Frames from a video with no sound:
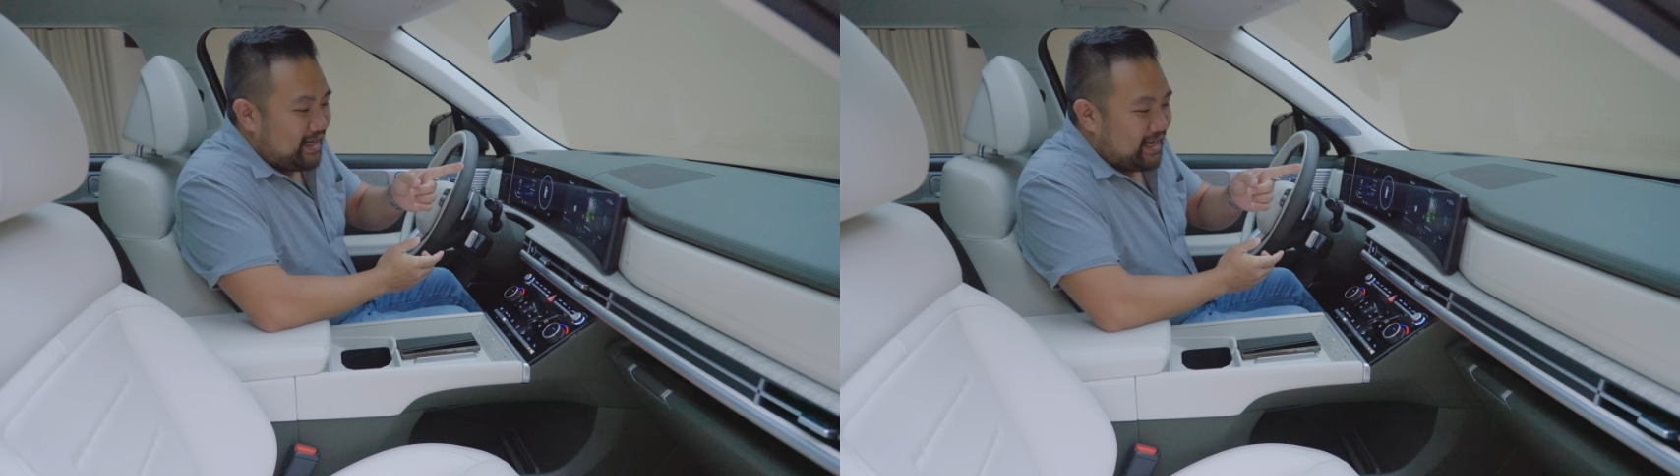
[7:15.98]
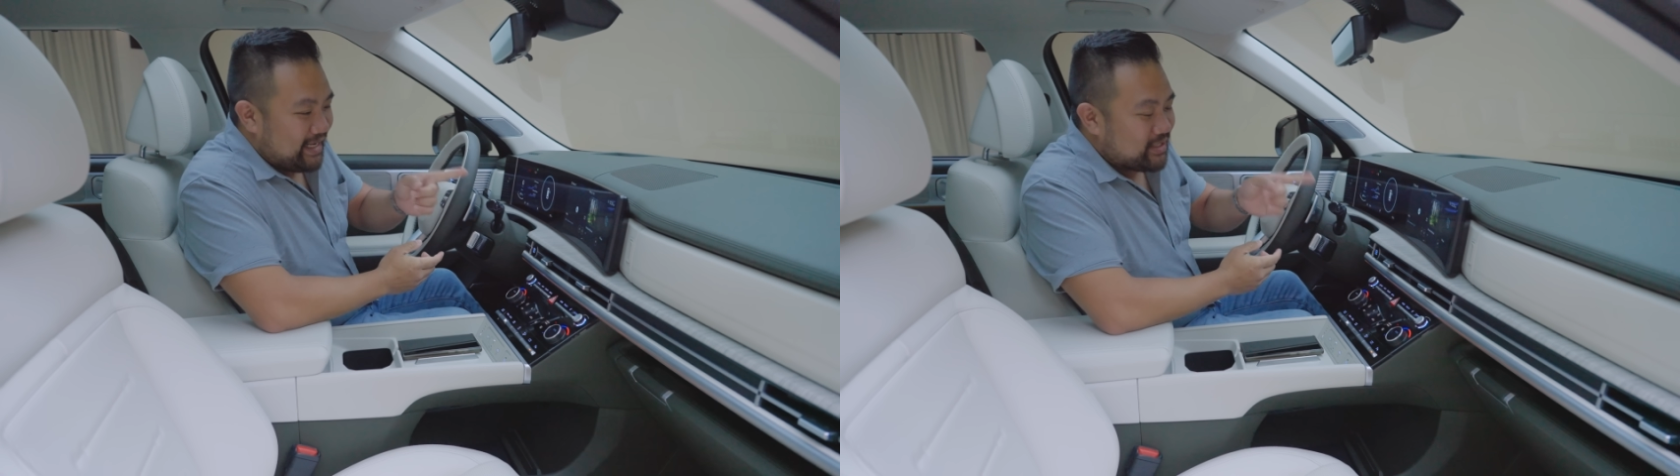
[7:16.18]

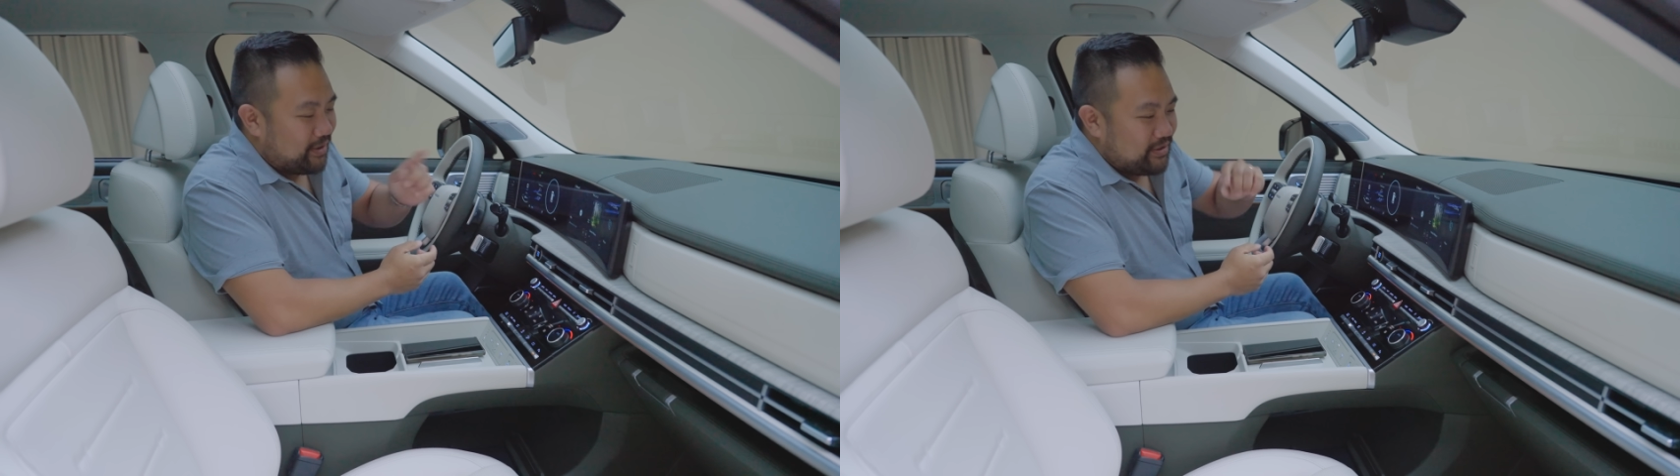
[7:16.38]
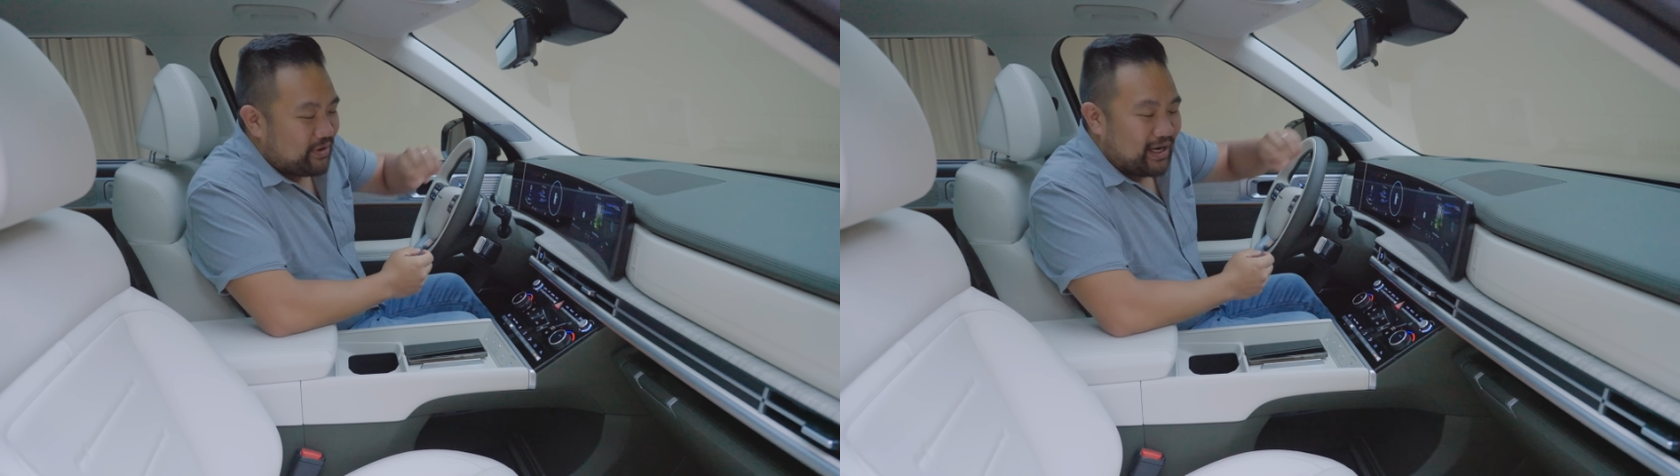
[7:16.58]
is
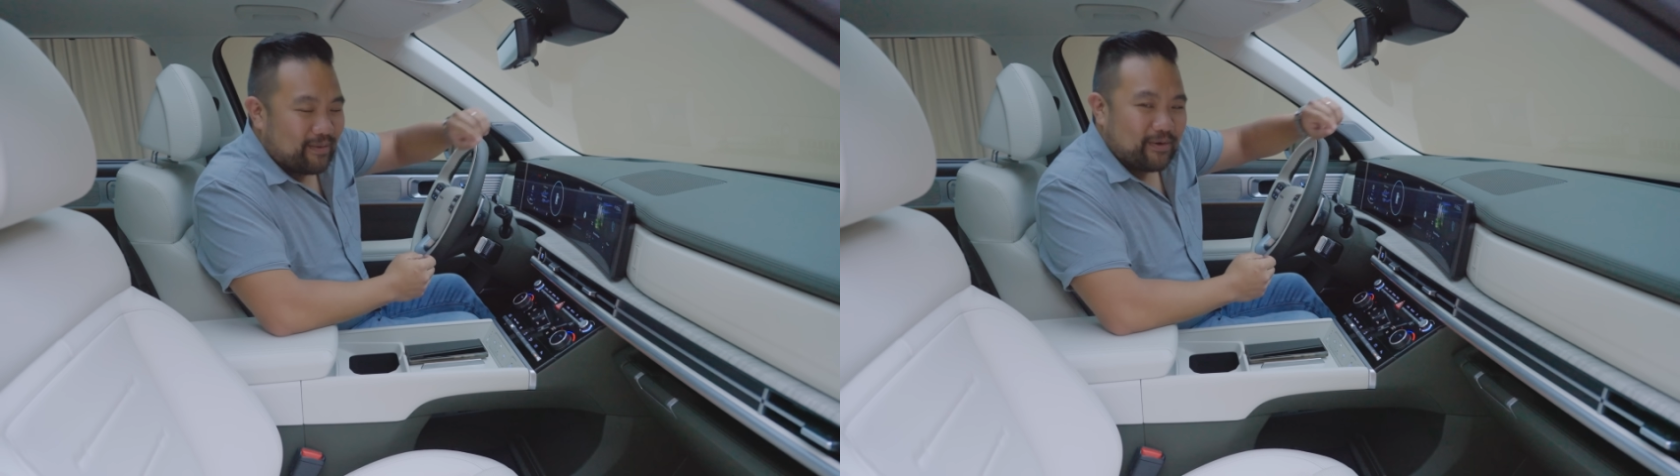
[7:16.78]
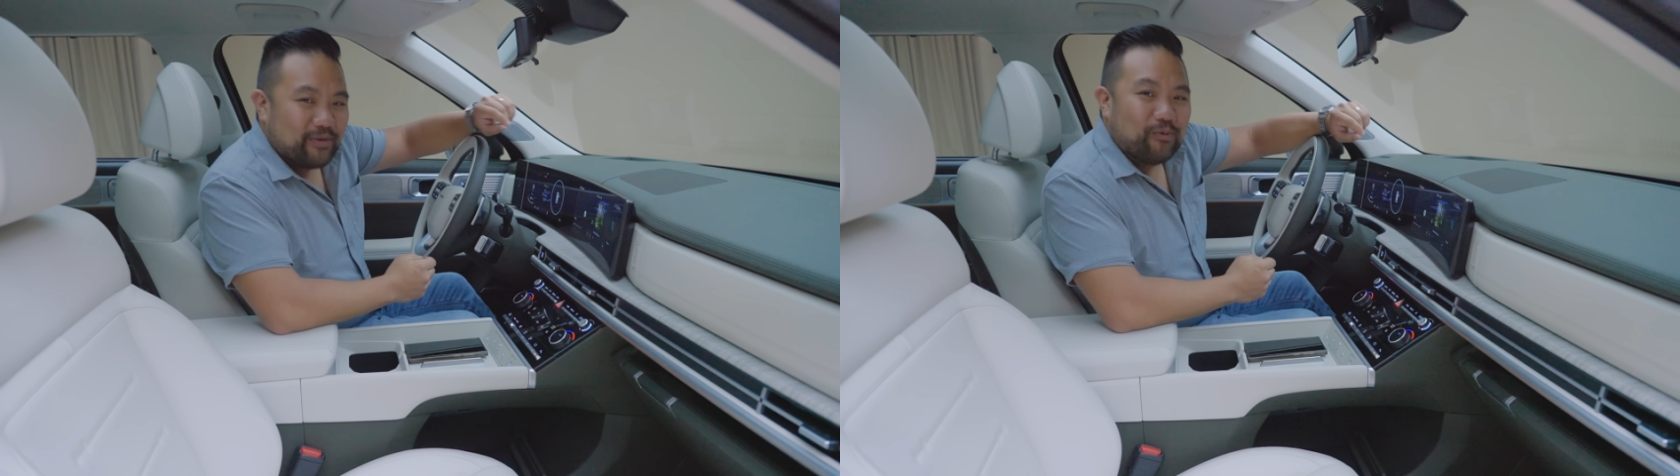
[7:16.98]
going to
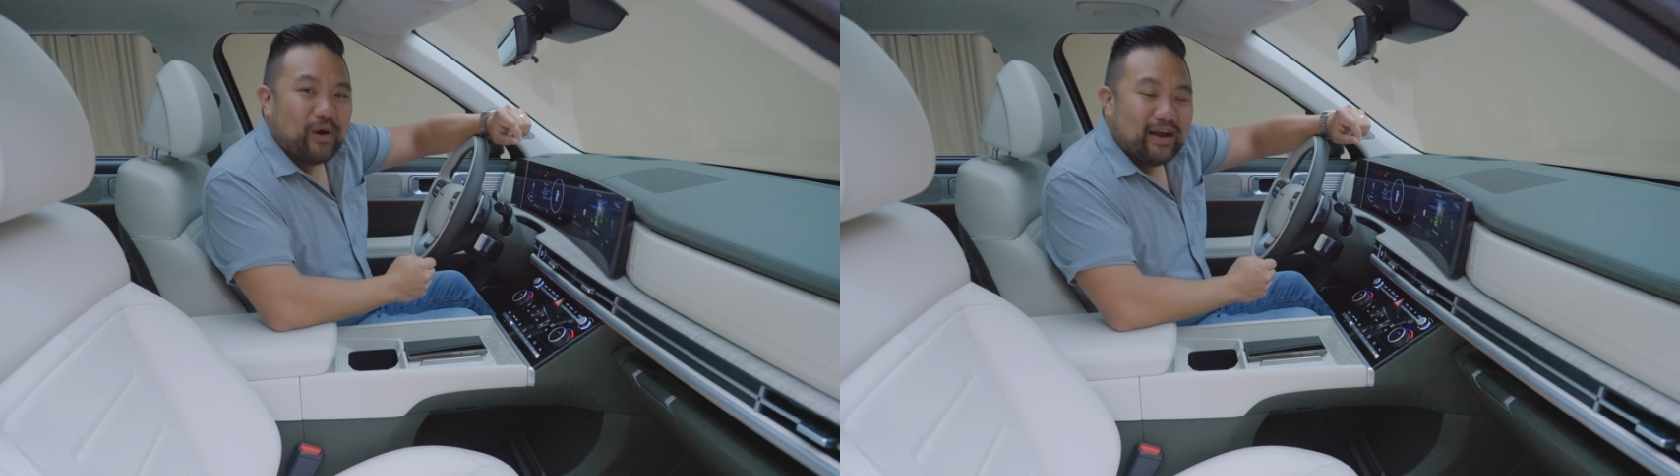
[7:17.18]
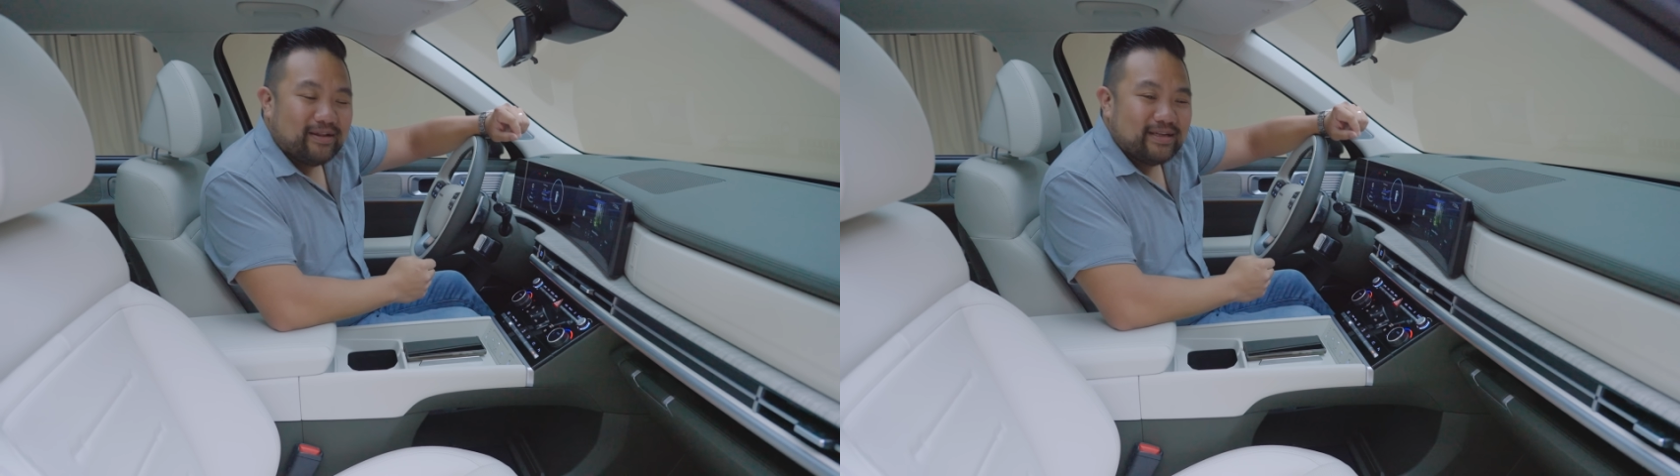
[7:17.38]
come with
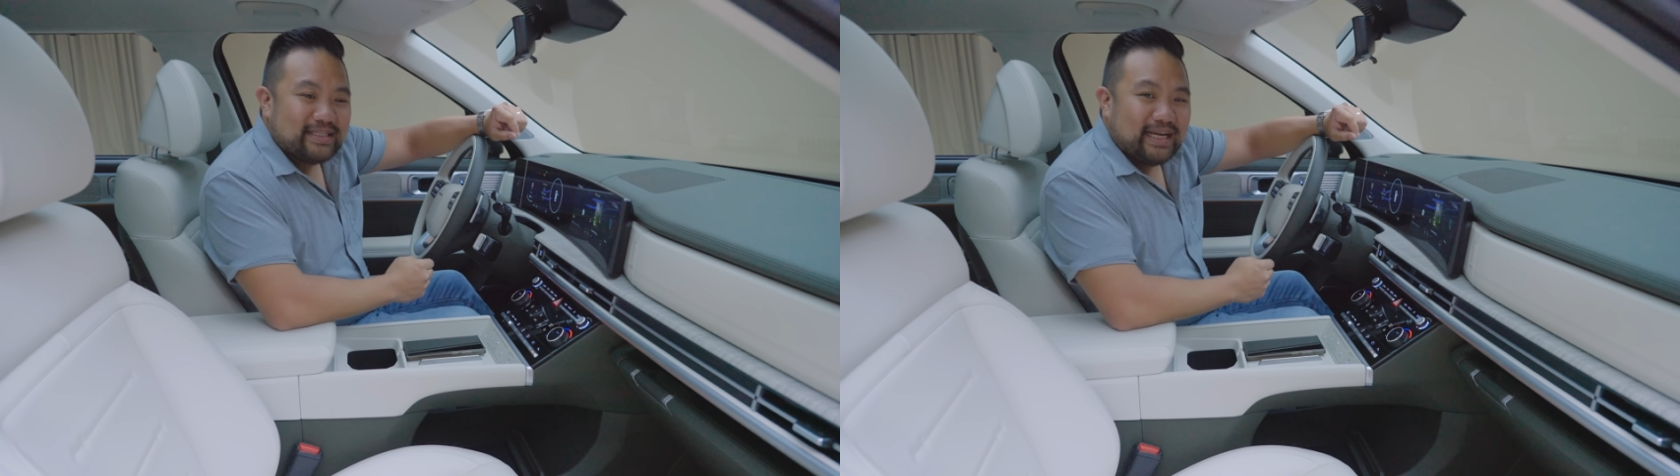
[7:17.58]
wireless